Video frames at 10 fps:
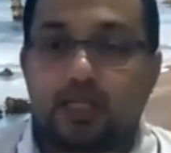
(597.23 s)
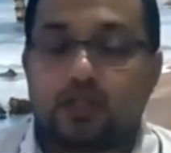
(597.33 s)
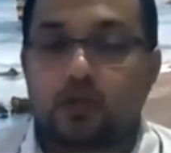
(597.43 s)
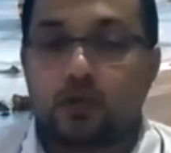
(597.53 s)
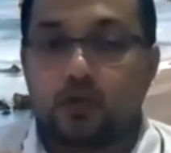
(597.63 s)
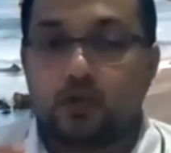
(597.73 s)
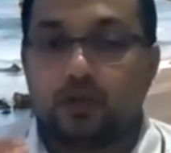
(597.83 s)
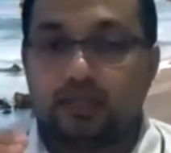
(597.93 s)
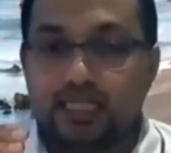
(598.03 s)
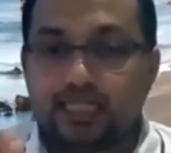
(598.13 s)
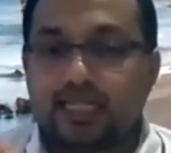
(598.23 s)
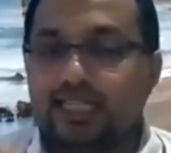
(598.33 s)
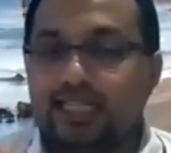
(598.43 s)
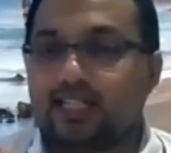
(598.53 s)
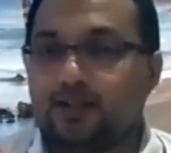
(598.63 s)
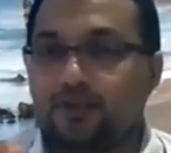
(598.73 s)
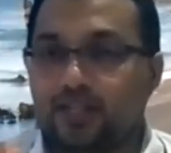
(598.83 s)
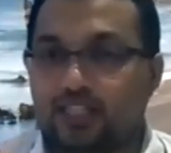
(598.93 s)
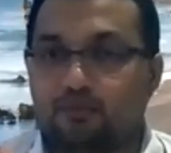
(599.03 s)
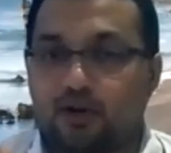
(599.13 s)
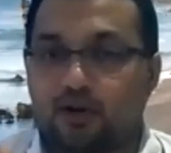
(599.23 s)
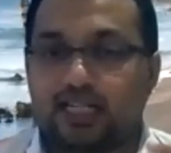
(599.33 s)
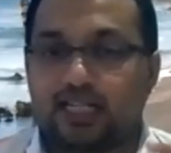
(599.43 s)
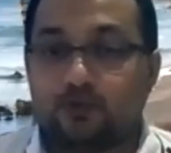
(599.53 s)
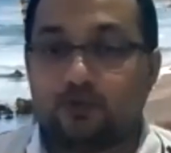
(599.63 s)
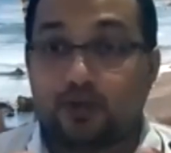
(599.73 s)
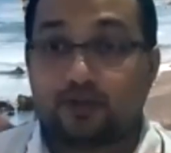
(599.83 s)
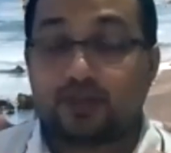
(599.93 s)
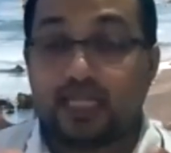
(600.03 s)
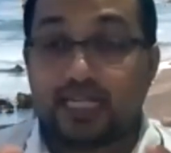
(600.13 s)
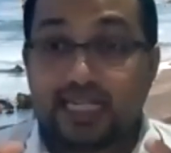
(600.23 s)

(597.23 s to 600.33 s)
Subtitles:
So this initial feature model is one of the